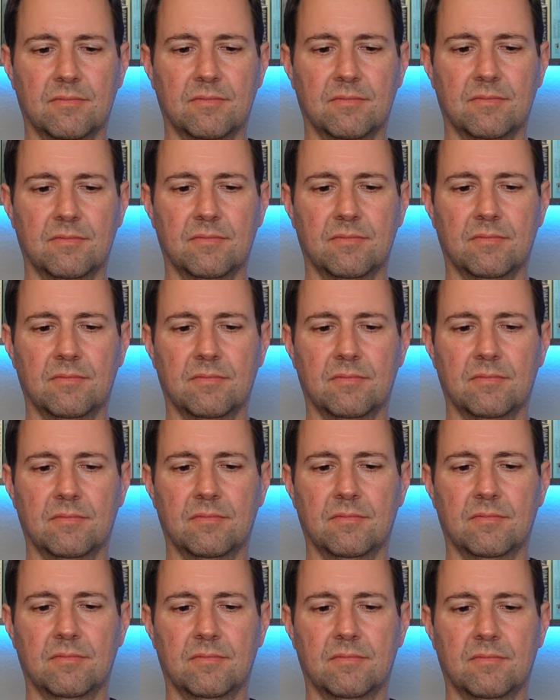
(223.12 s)

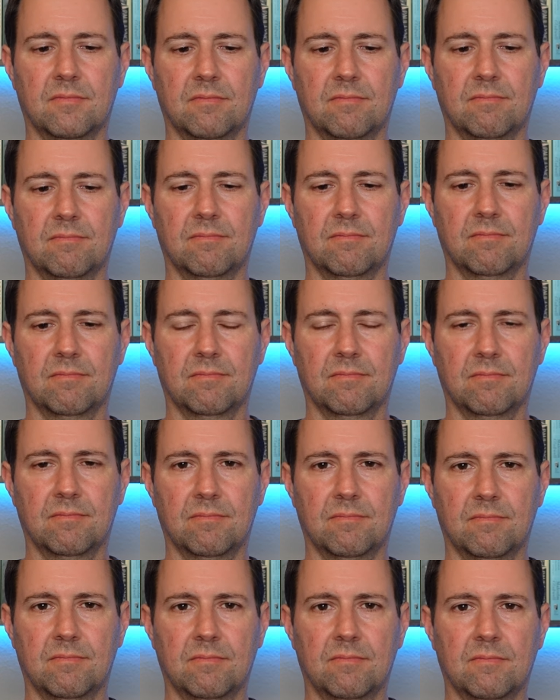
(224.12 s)

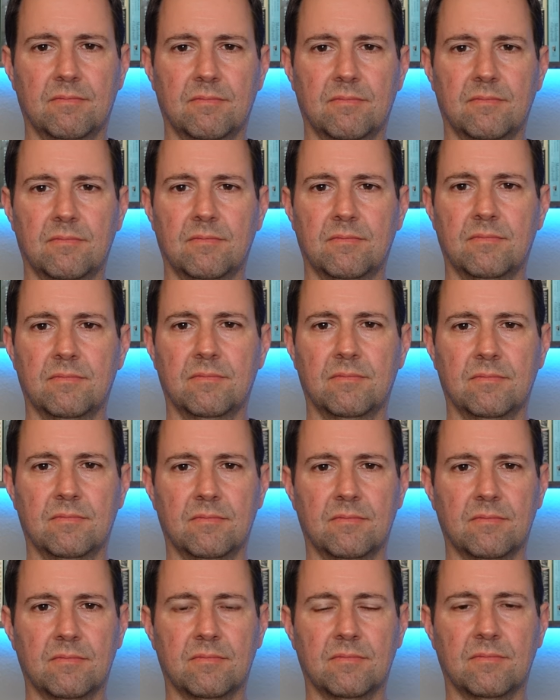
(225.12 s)

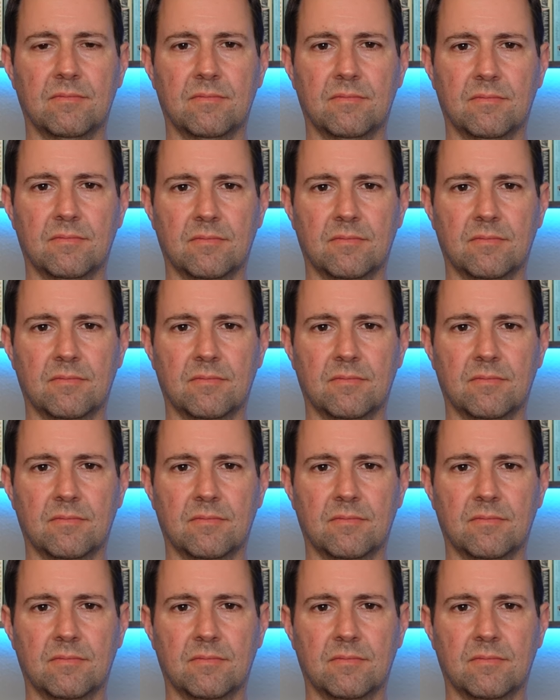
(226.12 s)
[no speech]